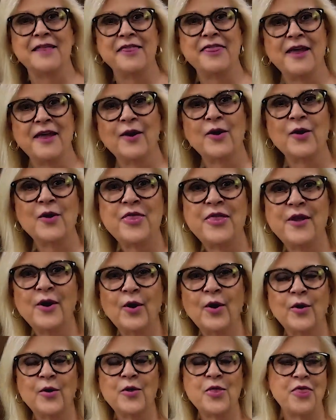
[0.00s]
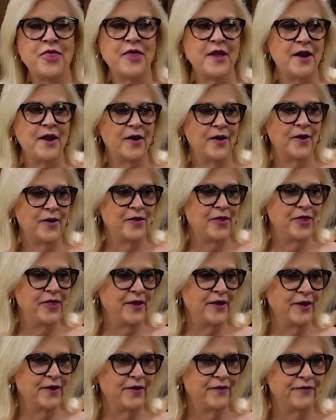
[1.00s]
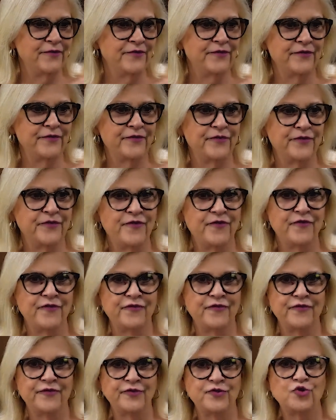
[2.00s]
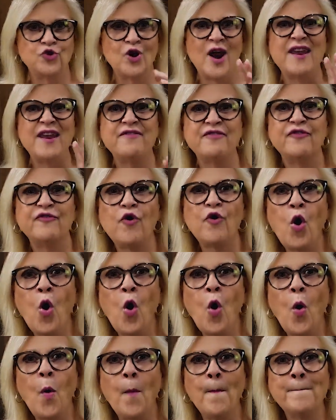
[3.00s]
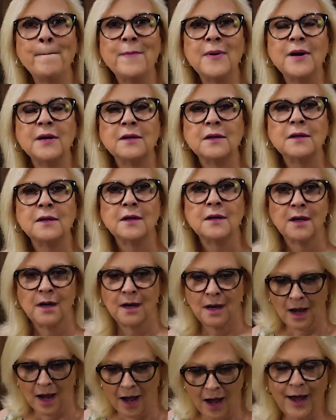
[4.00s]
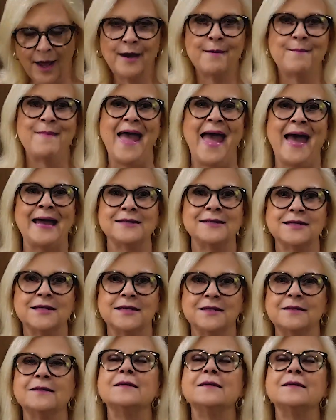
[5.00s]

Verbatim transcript: They're, they're, they're, they're dried foam on a mat.